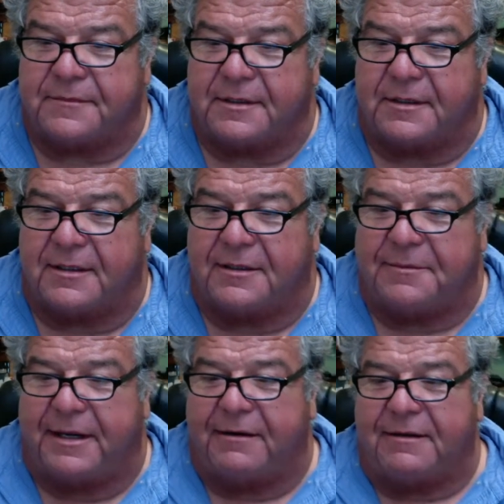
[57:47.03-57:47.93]

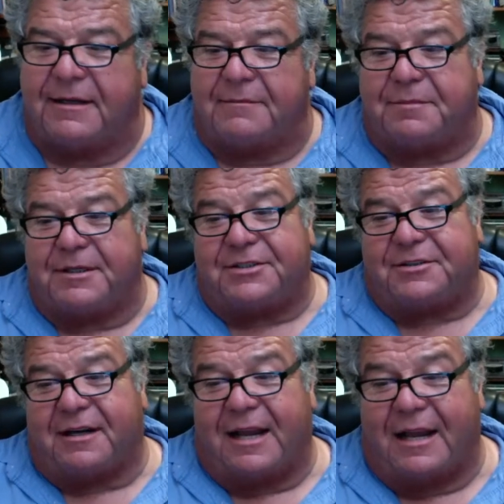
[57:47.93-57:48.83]
Aaron, I'm pretty
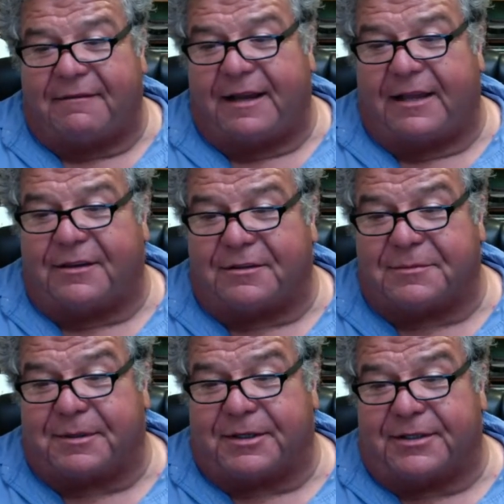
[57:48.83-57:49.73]
sure I have had those
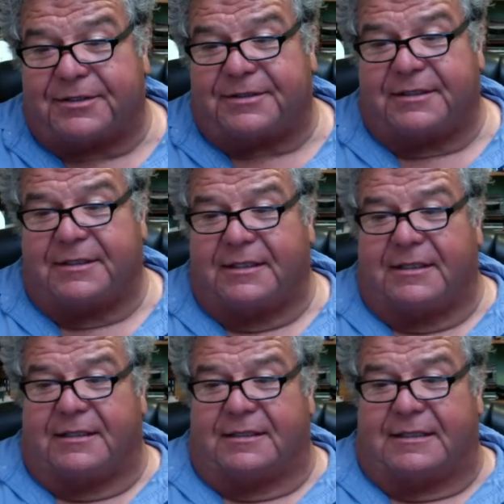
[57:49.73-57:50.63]
burgers
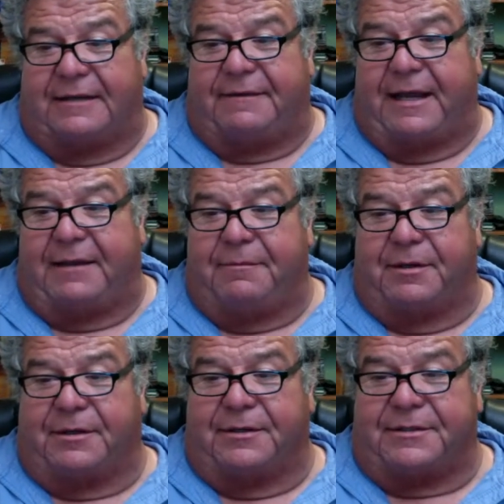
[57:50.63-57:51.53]
because I've had
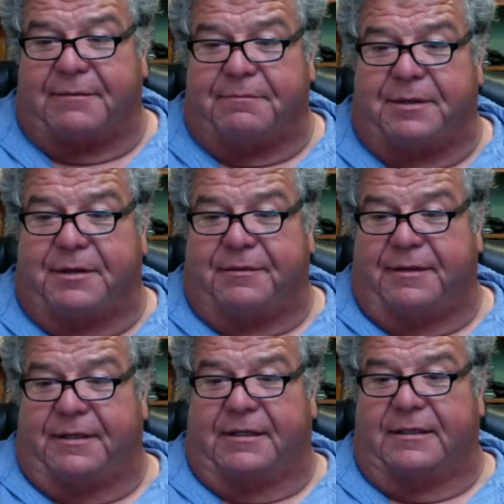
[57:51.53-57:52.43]
burgers on
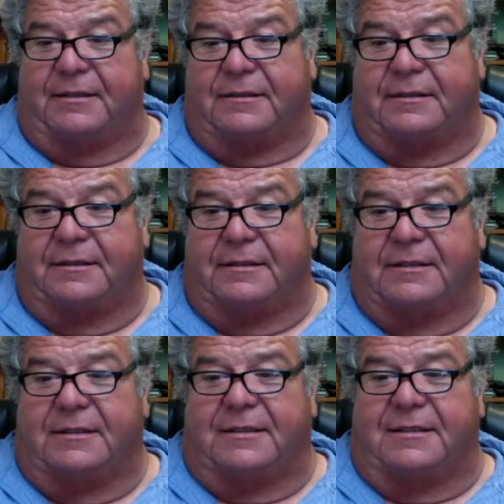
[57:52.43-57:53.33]
both the
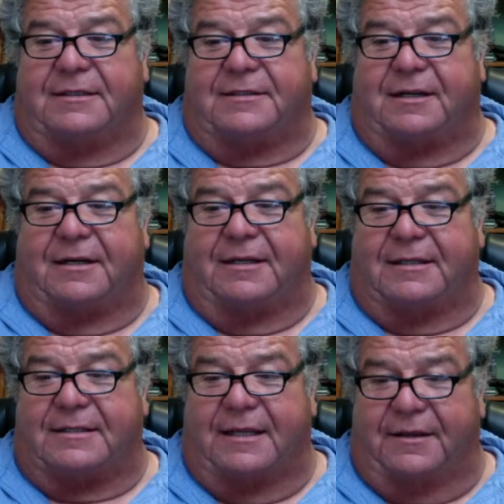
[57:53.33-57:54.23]

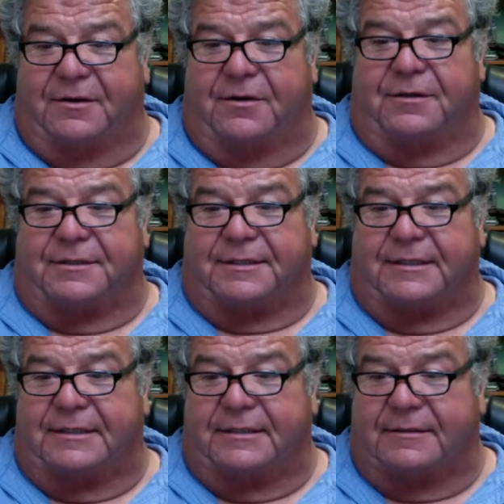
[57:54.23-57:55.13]
Stardust and the Coral
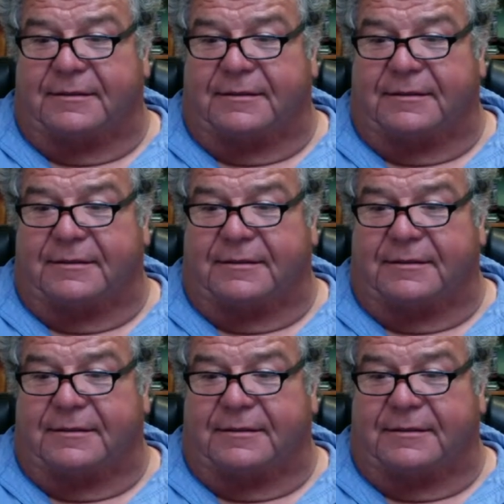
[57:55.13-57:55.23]
Sea.